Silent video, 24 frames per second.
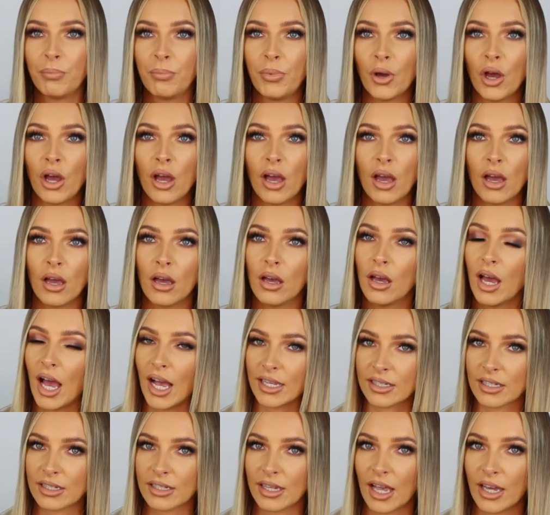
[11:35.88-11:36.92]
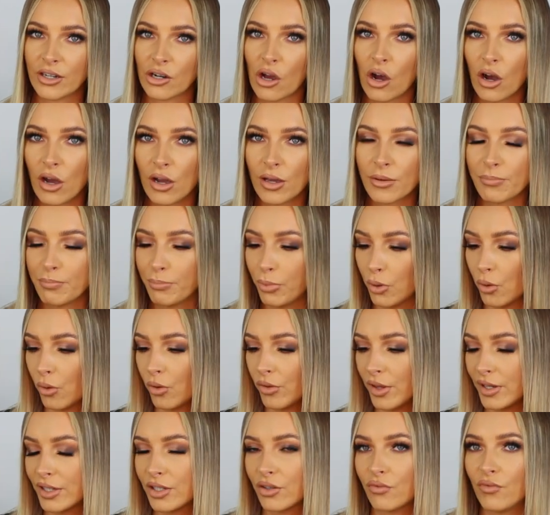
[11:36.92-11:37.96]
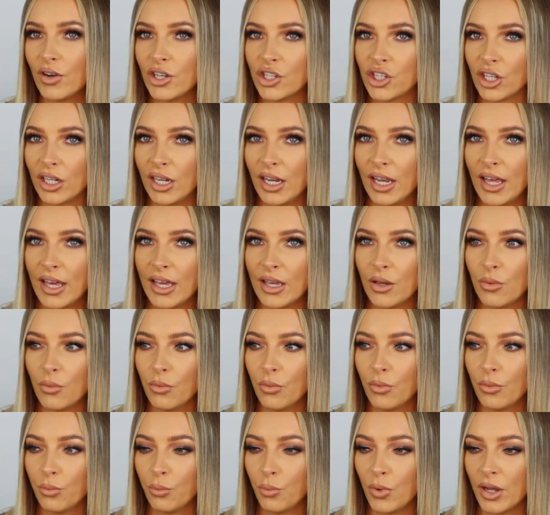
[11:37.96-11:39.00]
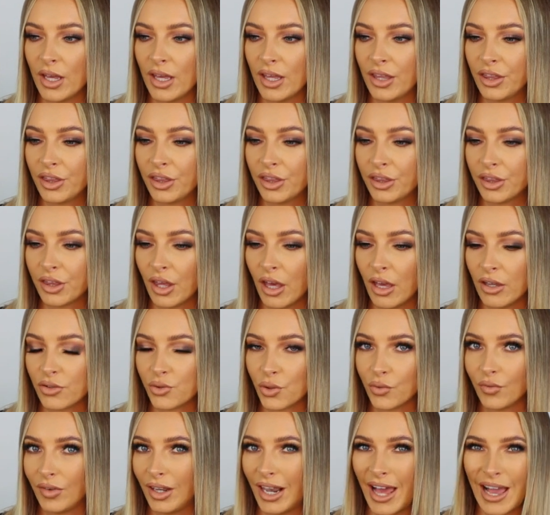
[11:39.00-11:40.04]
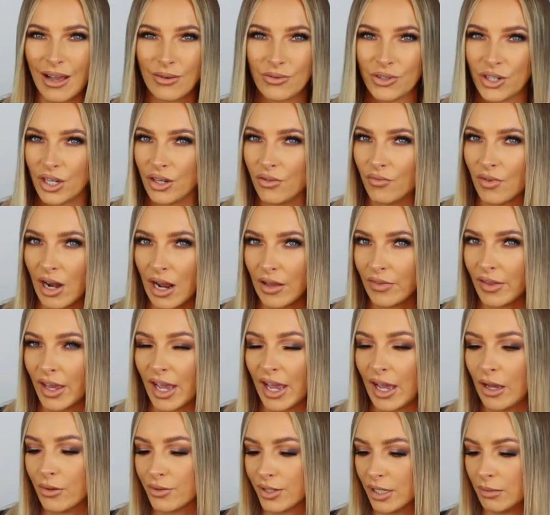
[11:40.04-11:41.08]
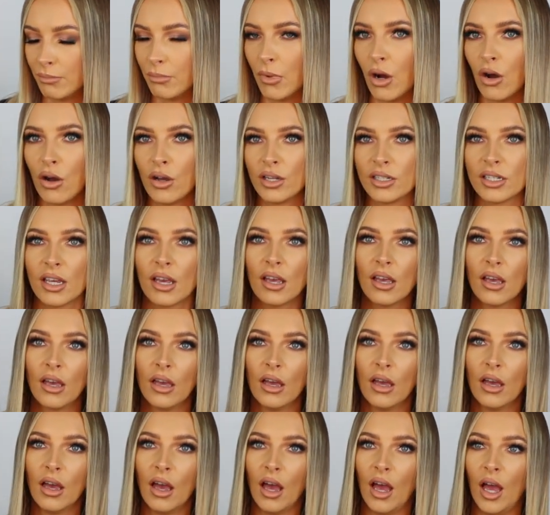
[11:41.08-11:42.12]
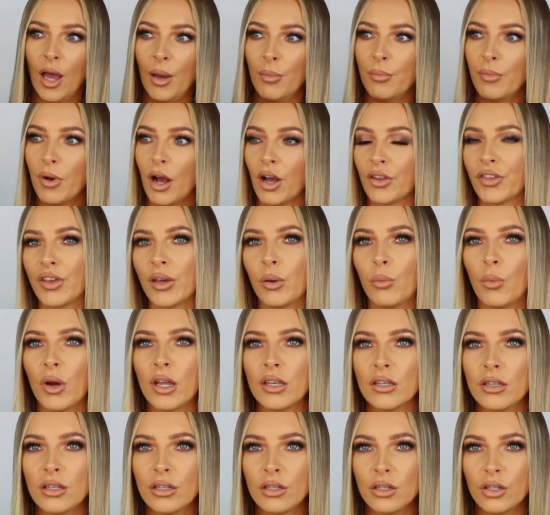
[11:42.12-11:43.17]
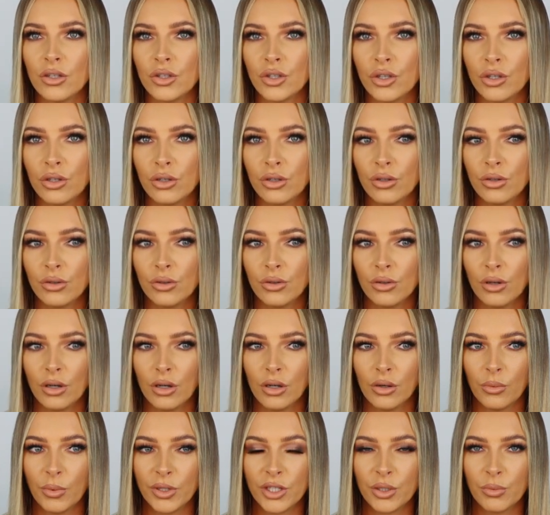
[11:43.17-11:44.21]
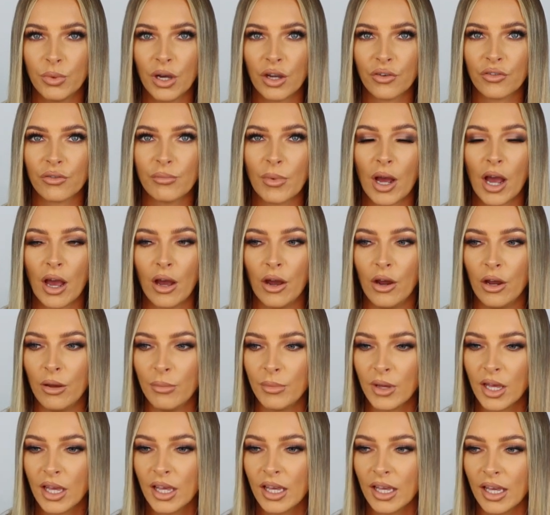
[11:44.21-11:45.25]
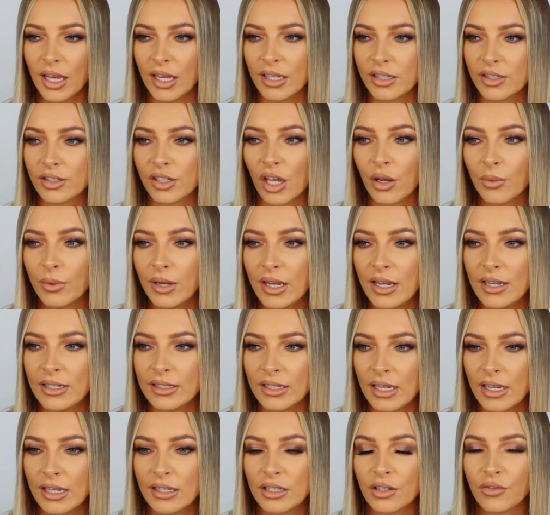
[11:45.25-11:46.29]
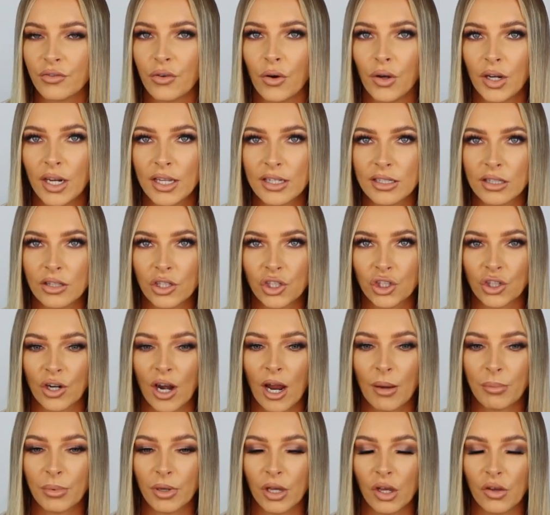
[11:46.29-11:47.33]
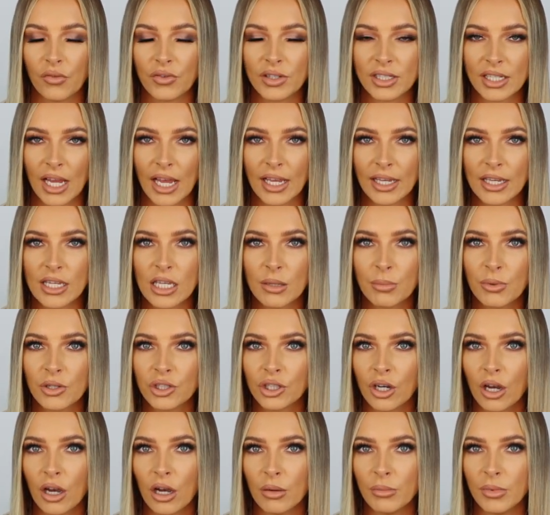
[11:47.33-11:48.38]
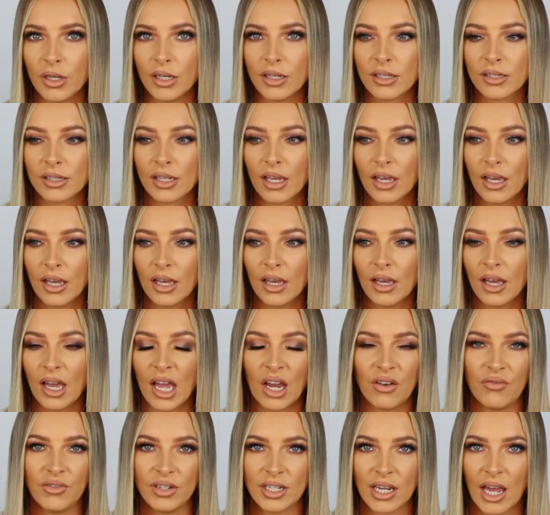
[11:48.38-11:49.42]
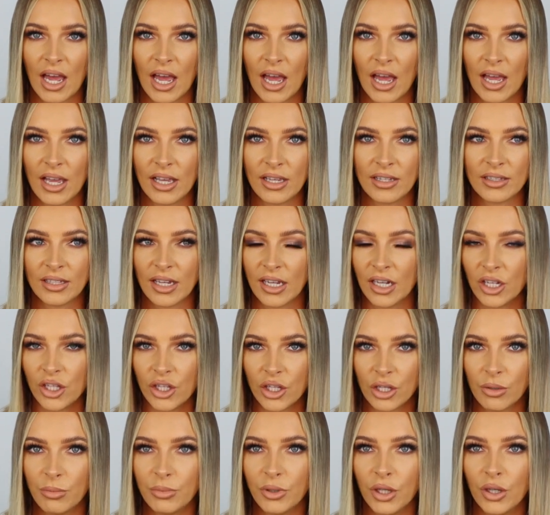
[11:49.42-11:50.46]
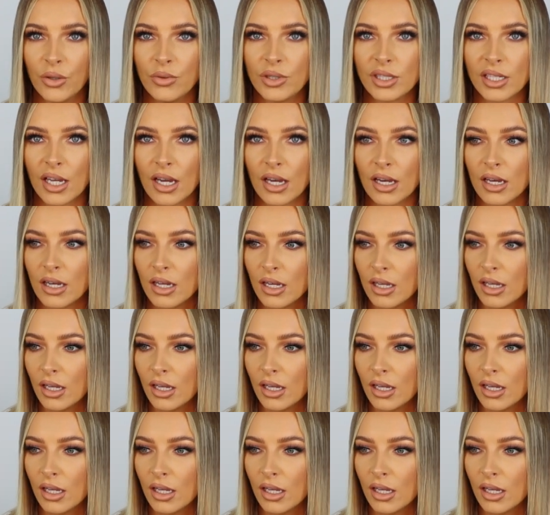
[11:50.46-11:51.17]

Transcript: But as I said, I bought this originally with sort of lounging around the house in mind. I think when you work from home, it's so easy to fall into the trap of staying in your pyjamas every day, sitting at your computer.